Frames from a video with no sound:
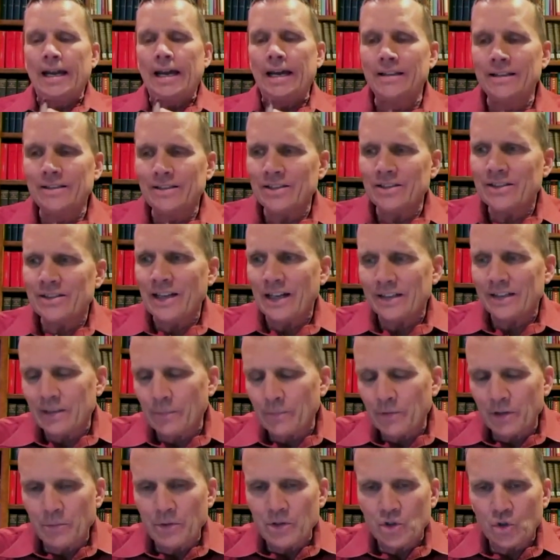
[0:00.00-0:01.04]
And this is not
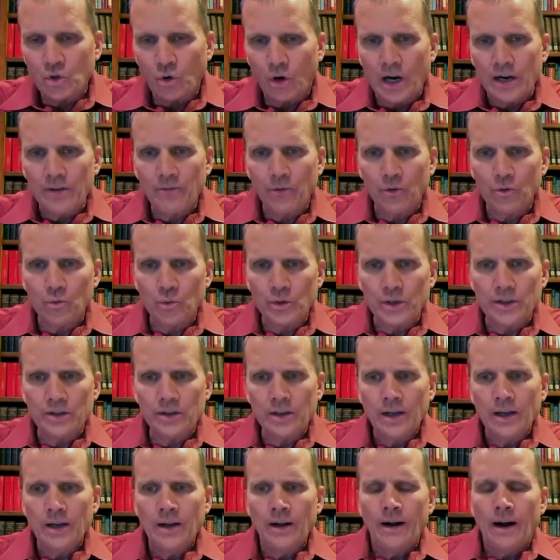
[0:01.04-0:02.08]
something to be trifled
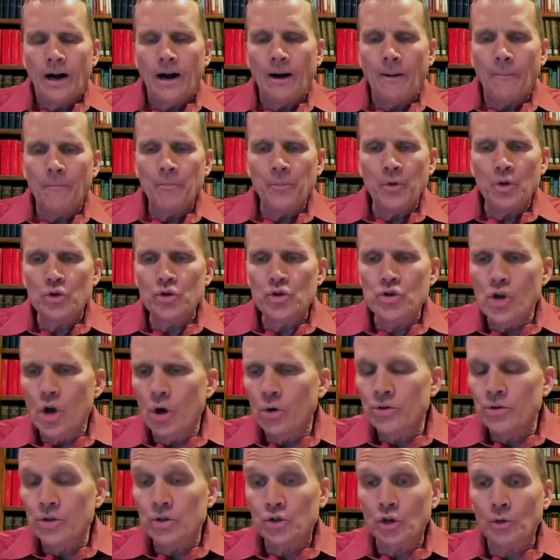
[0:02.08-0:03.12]
with. Um, there's
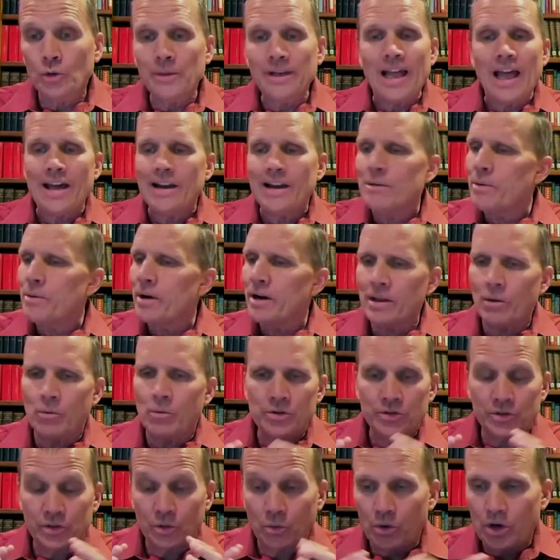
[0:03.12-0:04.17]
no discernment. Anybody
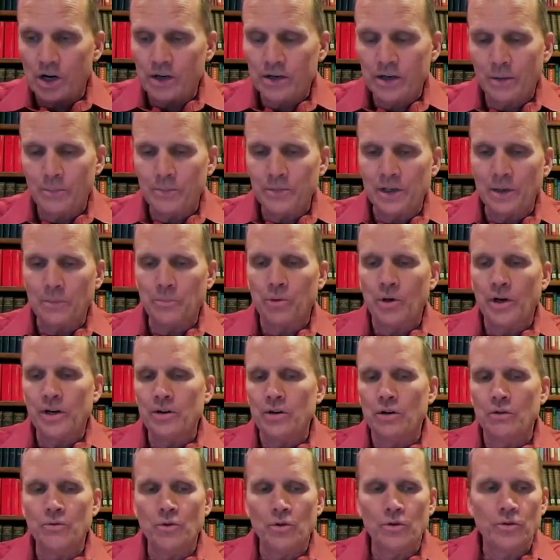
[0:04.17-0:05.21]
that wants to walk up and get
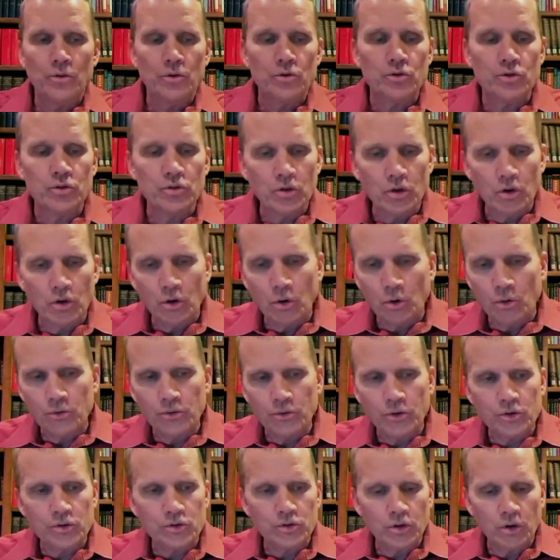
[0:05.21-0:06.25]
prayed over, there's
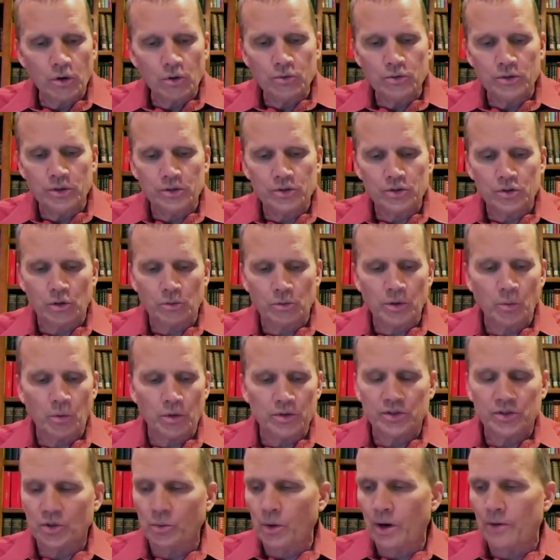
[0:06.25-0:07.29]
no there's no discernment
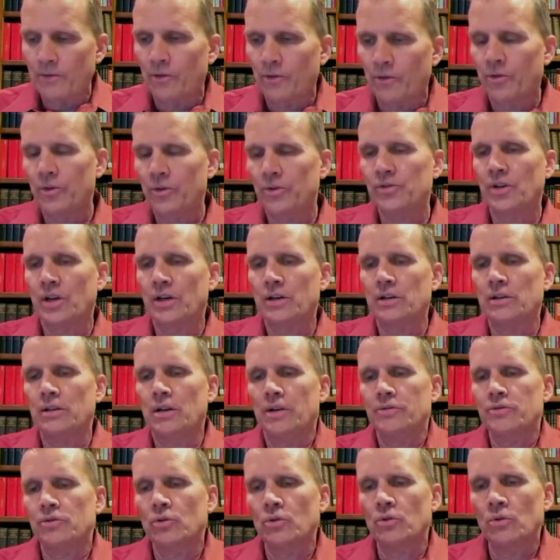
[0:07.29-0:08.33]
whatsoever for the
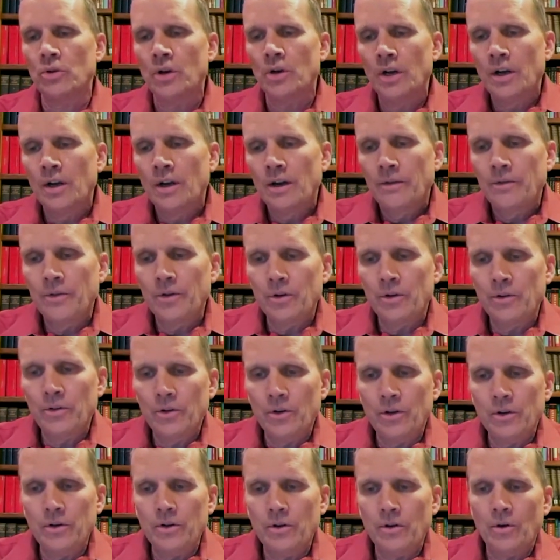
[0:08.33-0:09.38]
psychological. The,
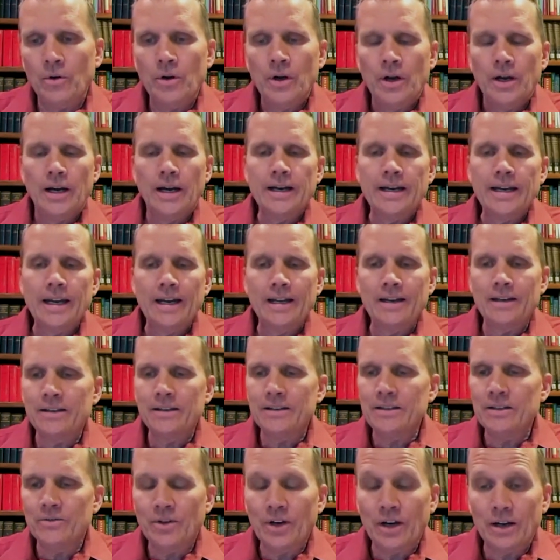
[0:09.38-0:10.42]
the, you know,
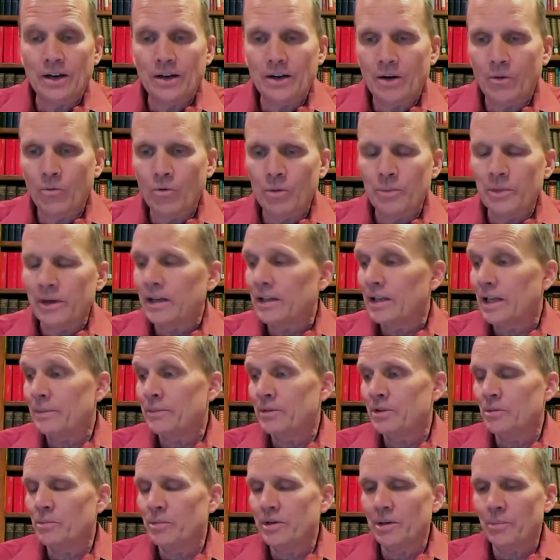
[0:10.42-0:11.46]
again, you've got a, a woman
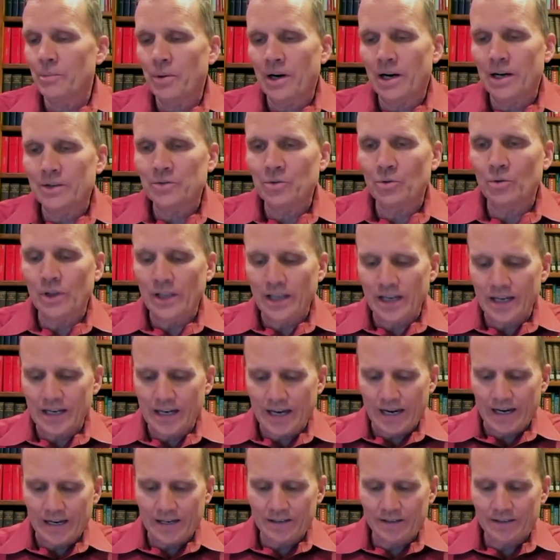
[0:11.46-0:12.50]
claiming to be apostle,
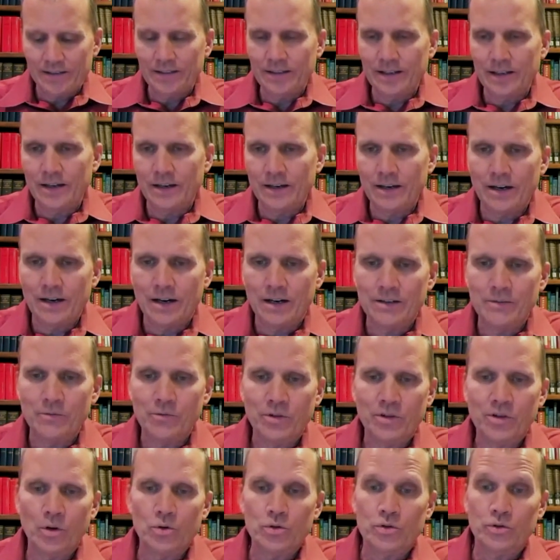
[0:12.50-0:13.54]
laying hands uh,
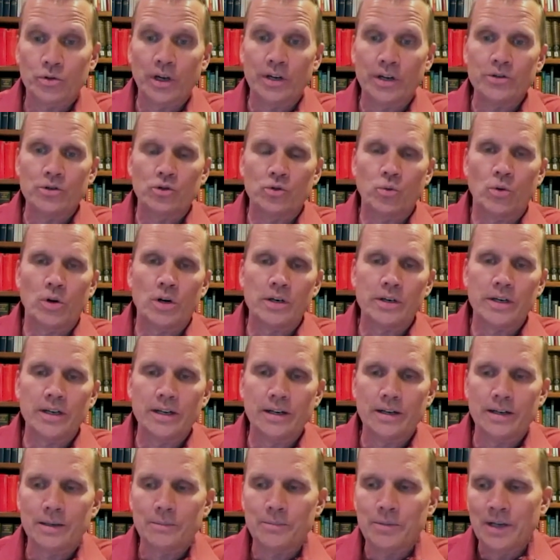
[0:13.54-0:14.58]
on total strangers
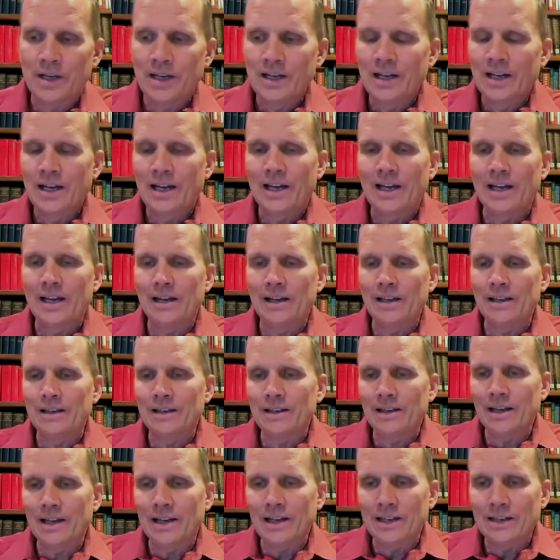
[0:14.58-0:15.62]
walking up,
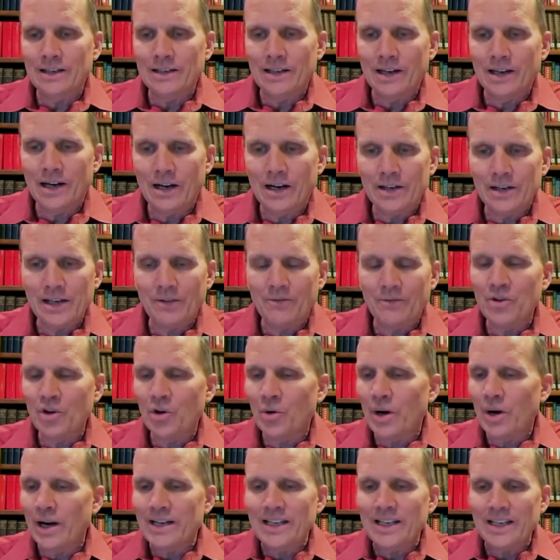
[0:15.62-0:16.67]
and and uh, you have
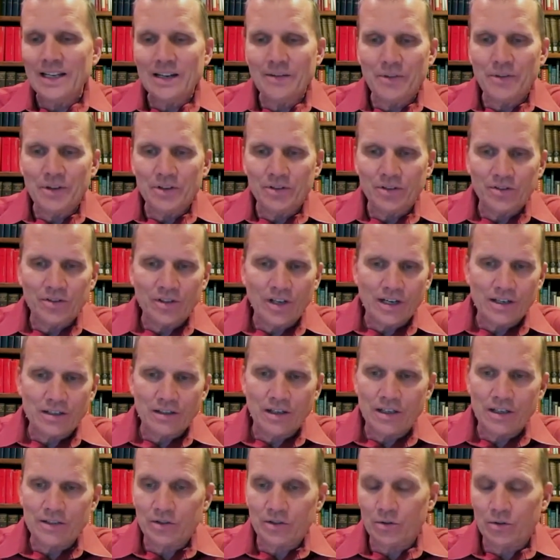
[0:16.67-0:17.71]
no idea if this is
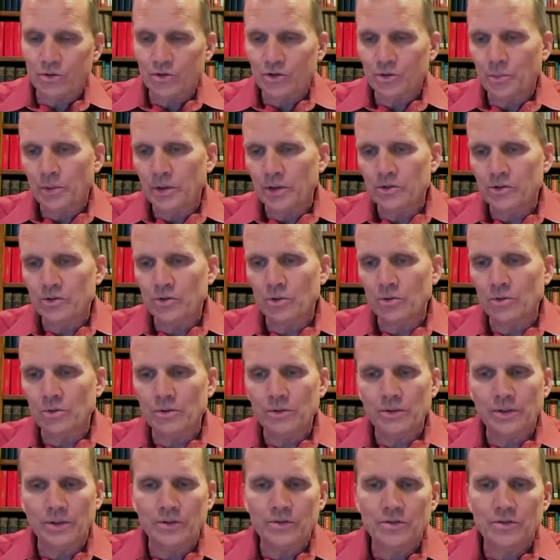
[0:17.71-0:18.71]
psychological or spiritual.